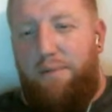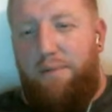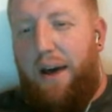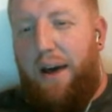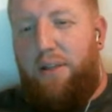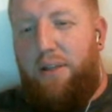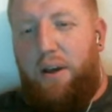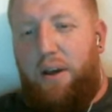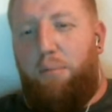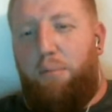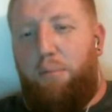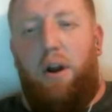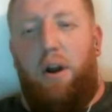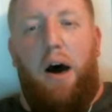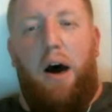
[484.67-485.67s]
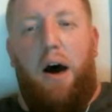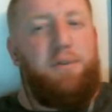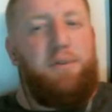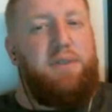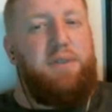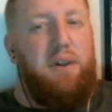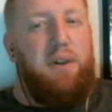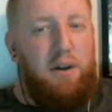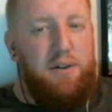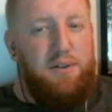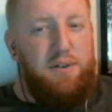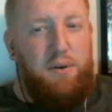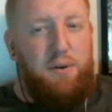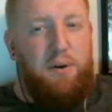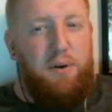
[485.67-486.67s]
had the complete opposite luck
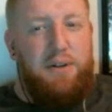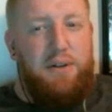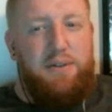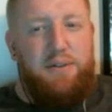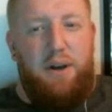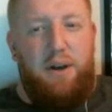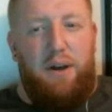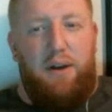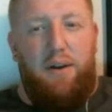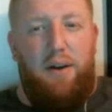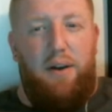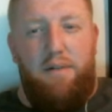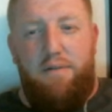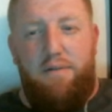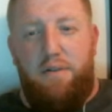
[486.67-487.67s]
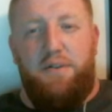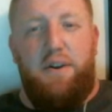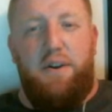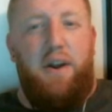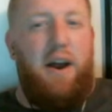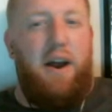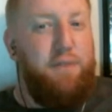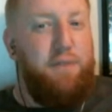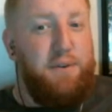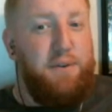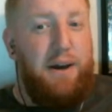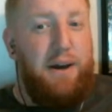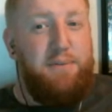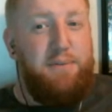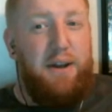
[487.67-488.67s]
as you, Chris. I've used the knight a few
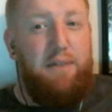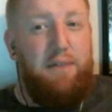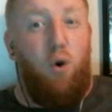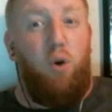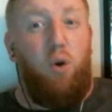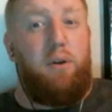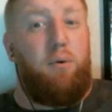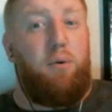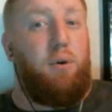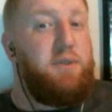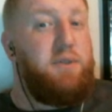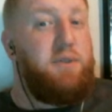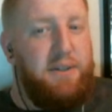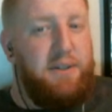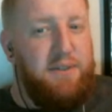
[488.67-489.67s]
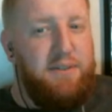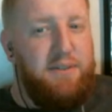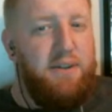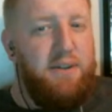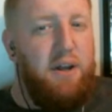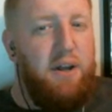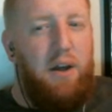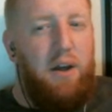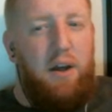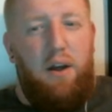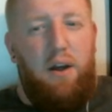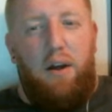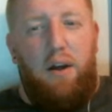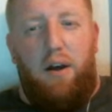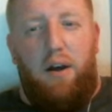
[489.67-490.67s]
times, and I've only rolled 6s.
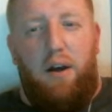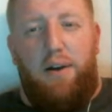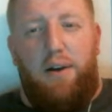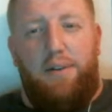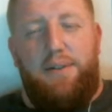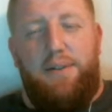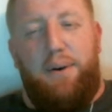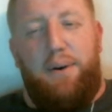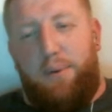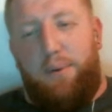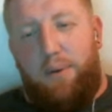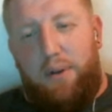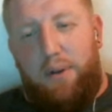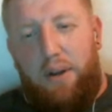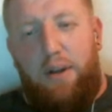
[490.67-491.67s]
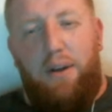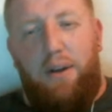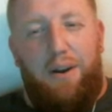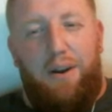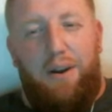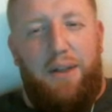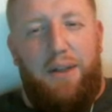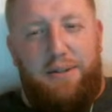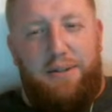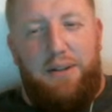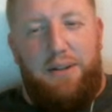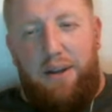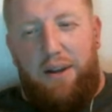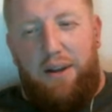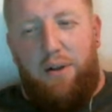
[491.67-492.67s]
So that's
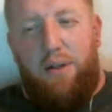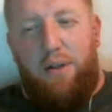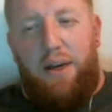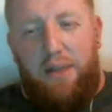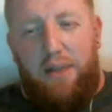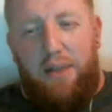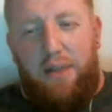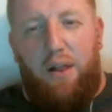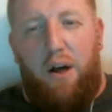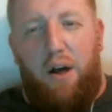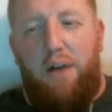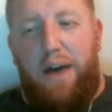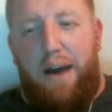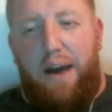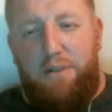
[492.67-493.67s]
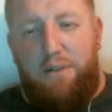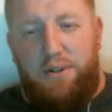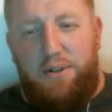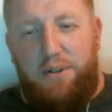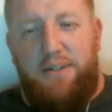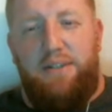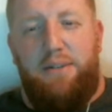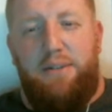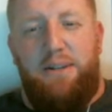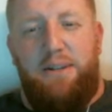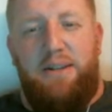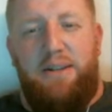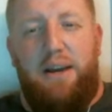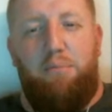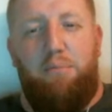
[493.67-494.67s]
that law of averages needs to be
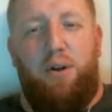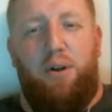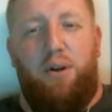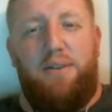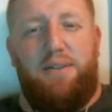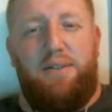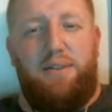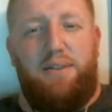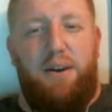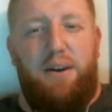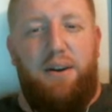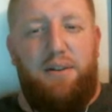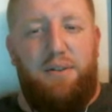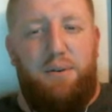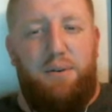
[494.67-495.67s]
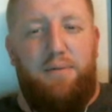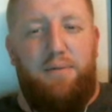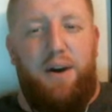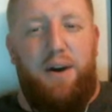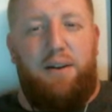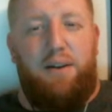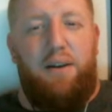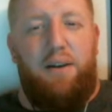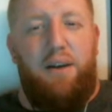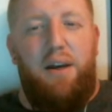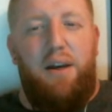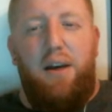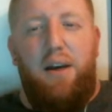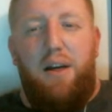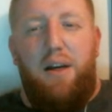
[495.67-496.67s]
taken place to effect.
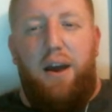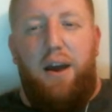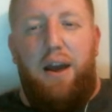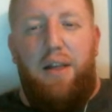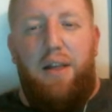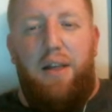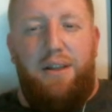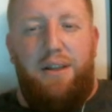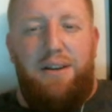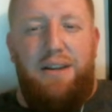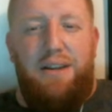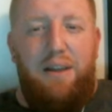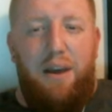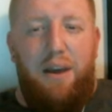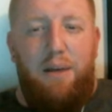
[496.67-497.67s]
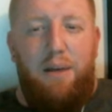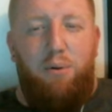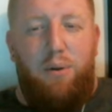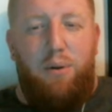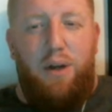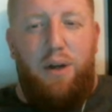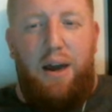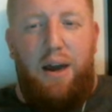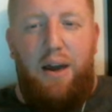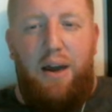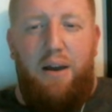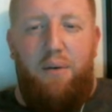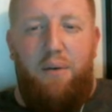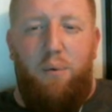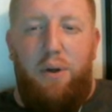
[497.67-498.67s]
The D table
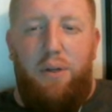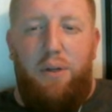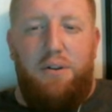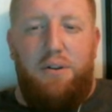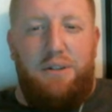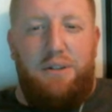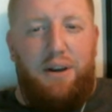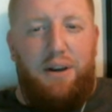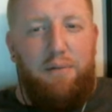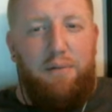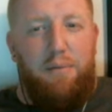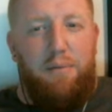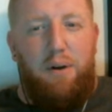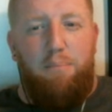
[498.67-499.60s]
with just a